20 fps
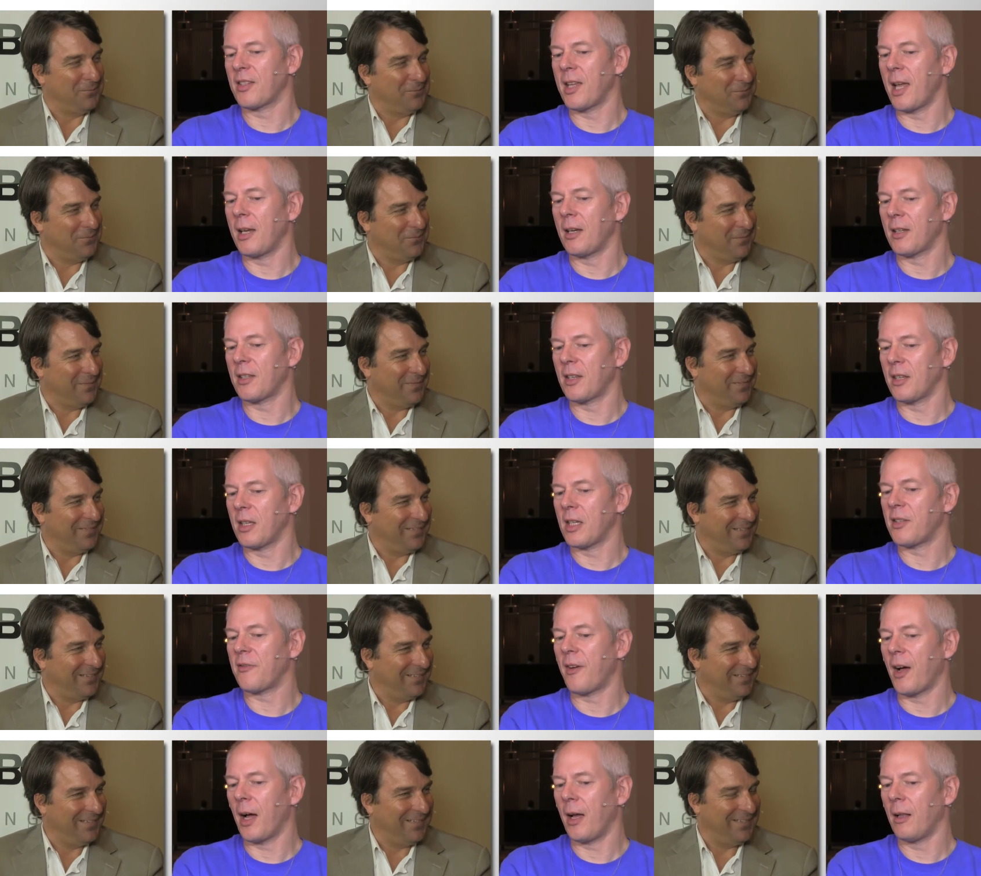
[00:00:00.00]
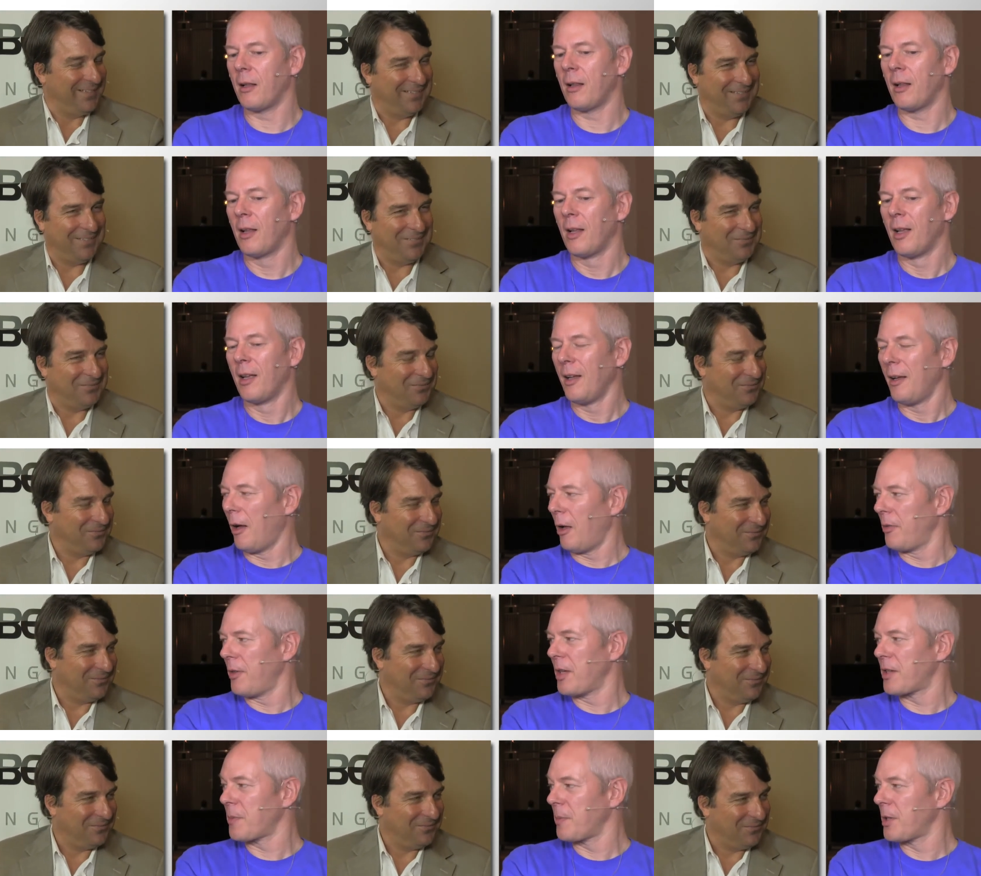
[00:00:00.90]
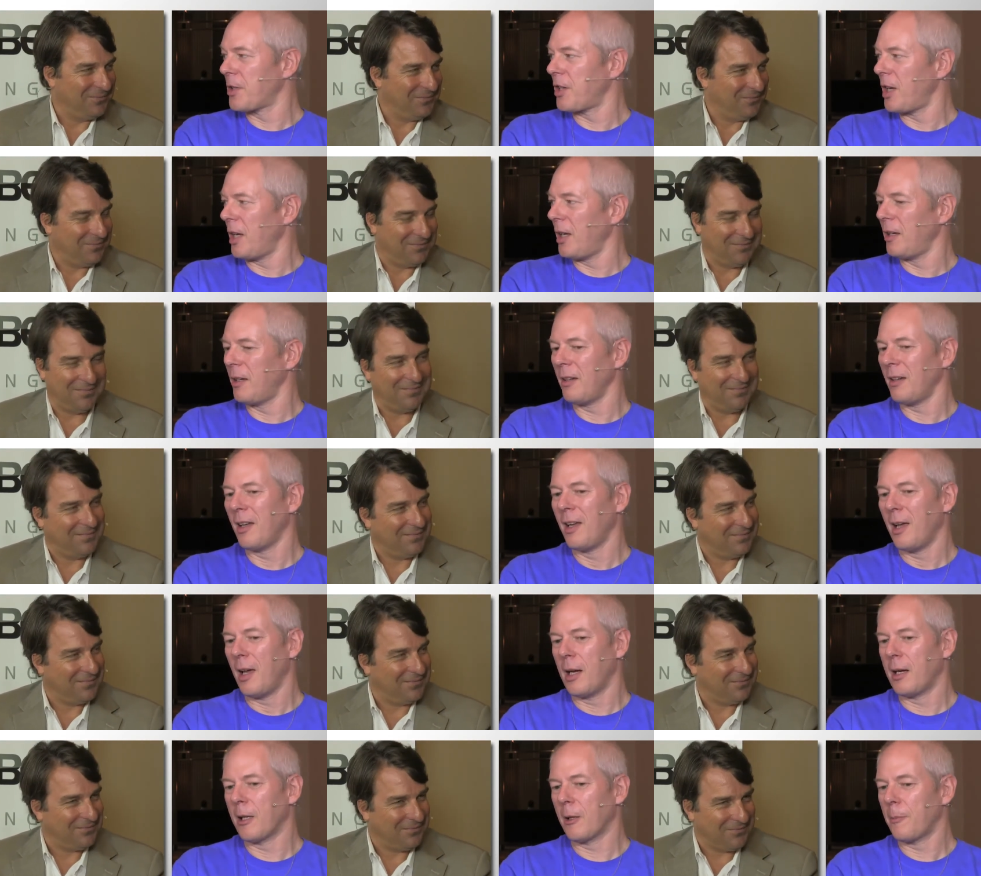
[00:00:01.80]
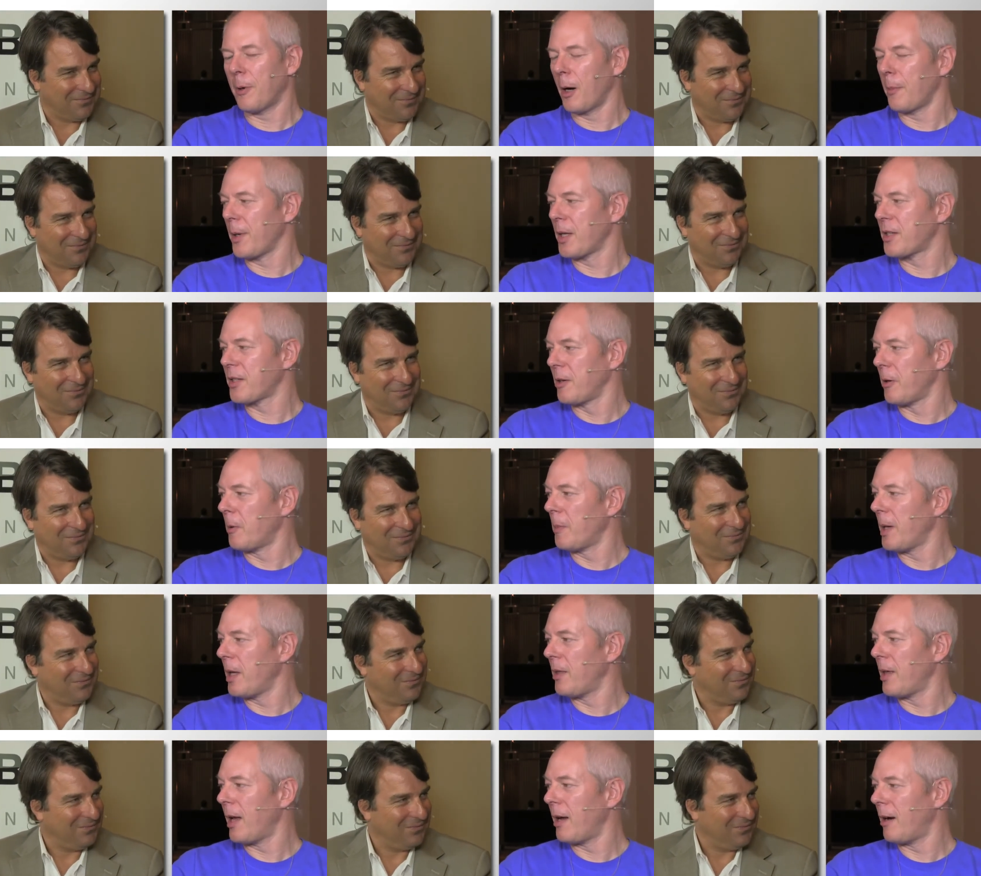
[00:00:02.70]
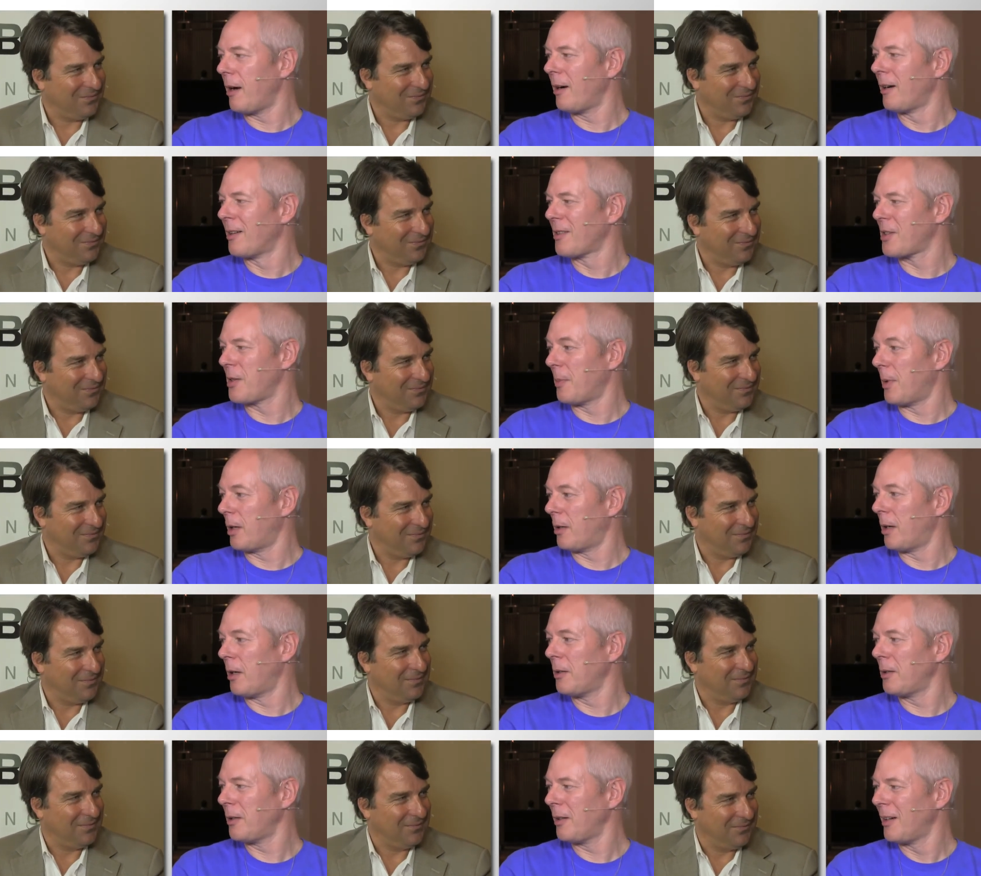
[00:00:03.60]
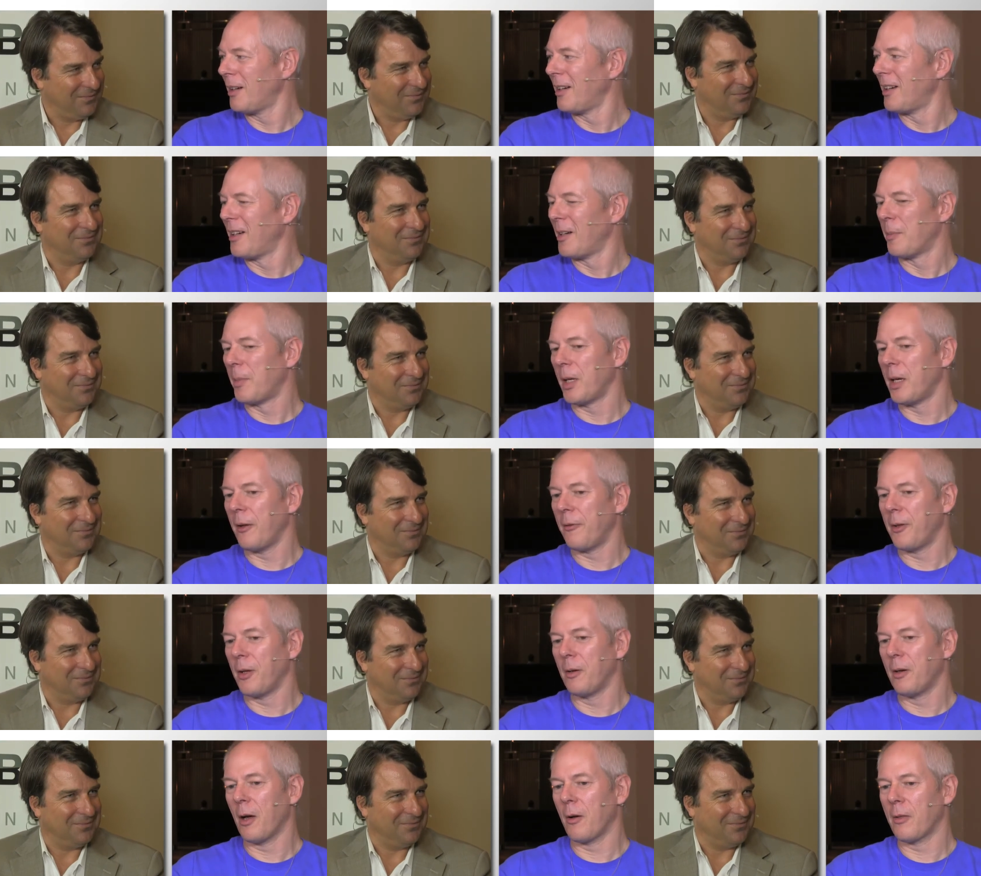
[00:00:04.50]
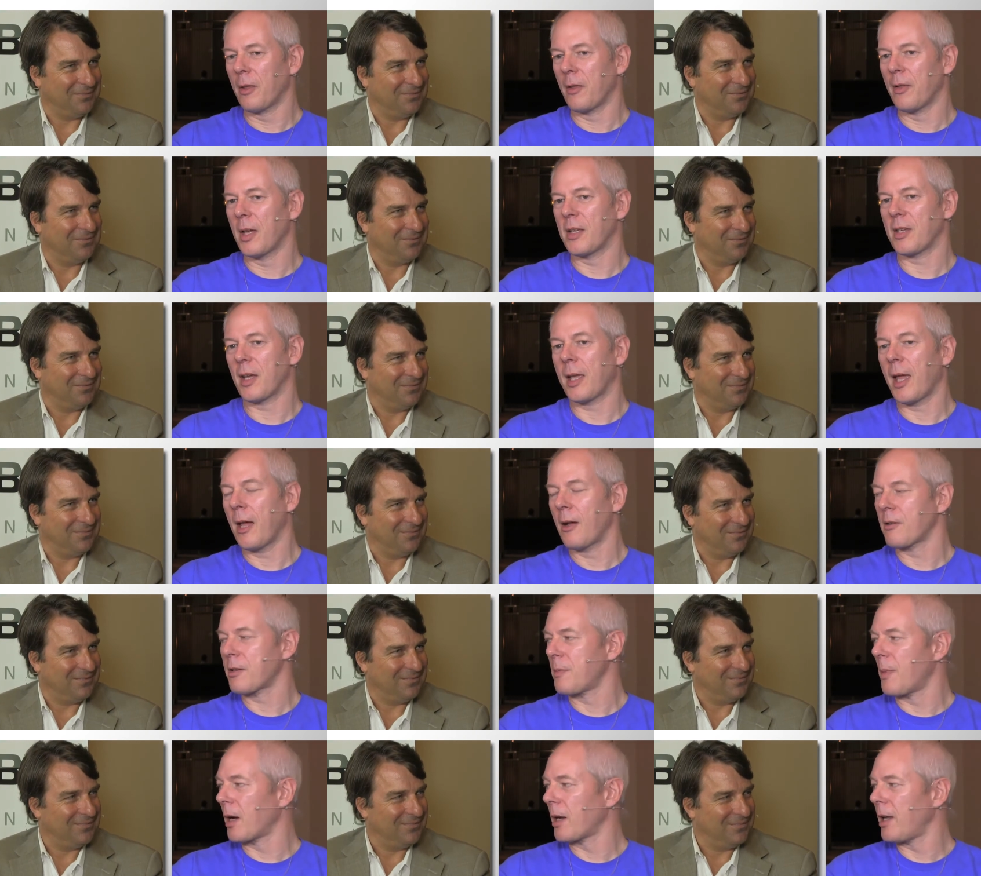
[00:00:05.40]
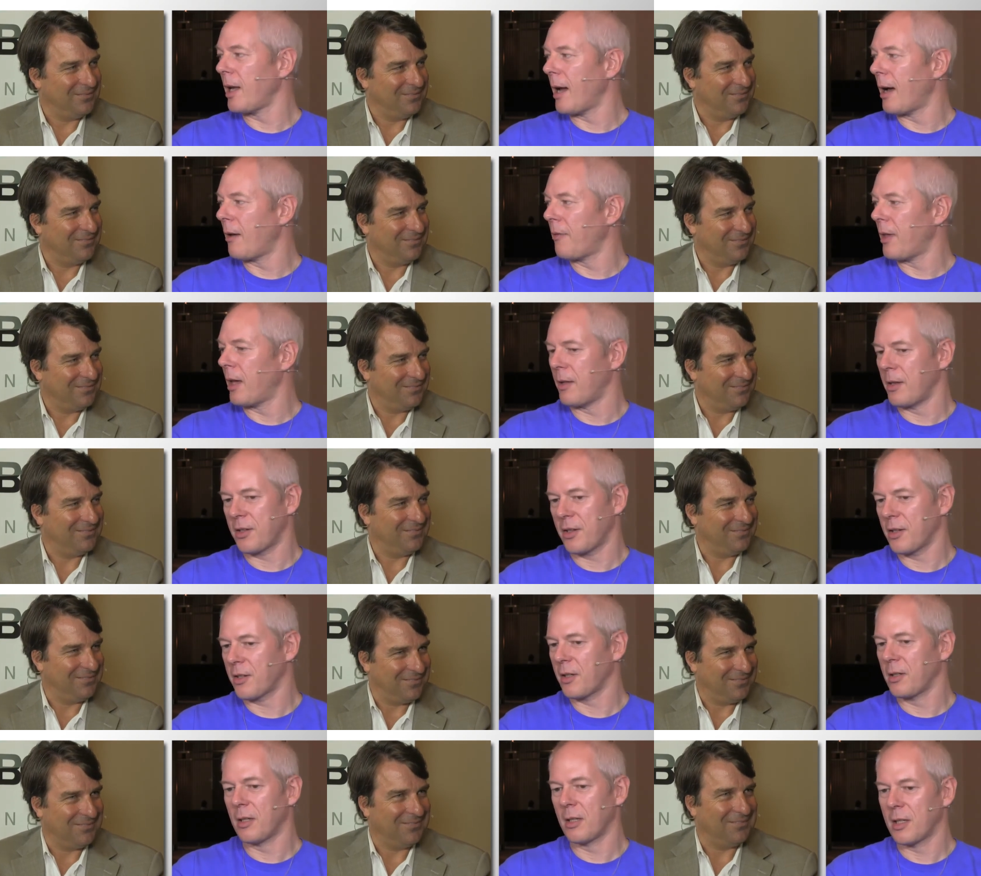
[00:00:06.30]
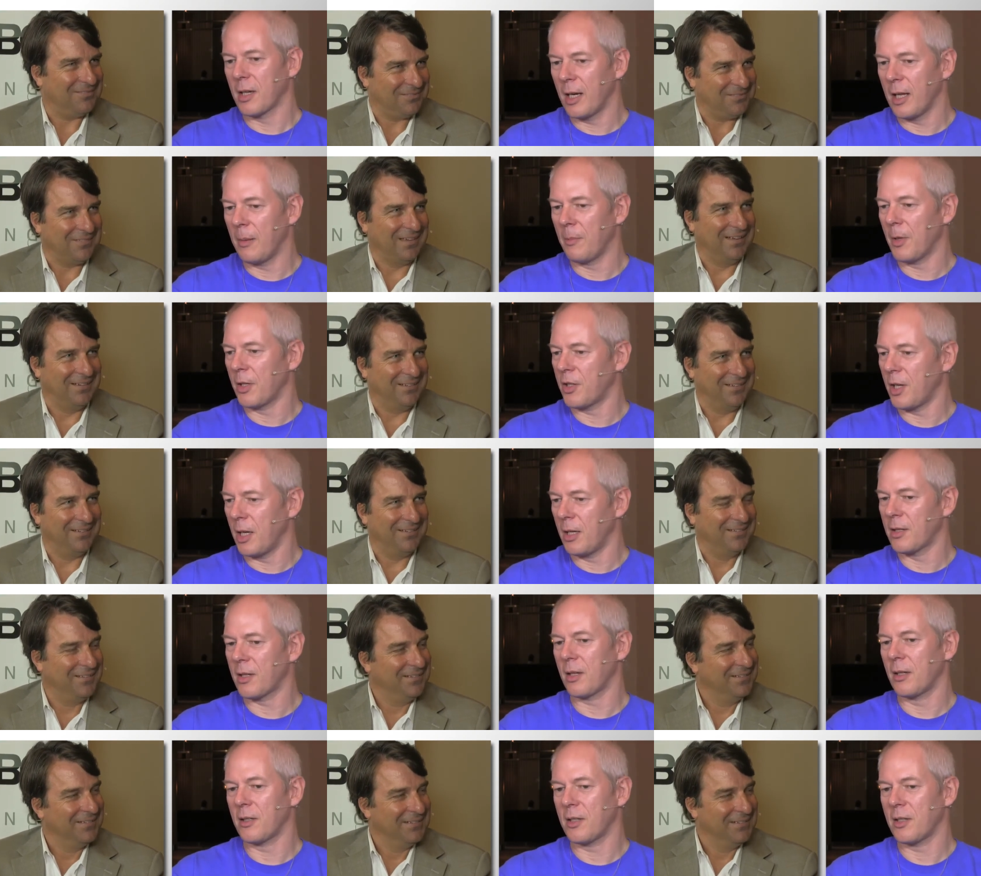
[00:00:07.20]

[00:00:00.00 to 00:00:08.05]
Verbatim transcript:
Speaker 1: this data to this file on this machine, and it'll probably still be there tomorrow. But if you know that there's a chaos monkey out there that's just going to delete yeah. machines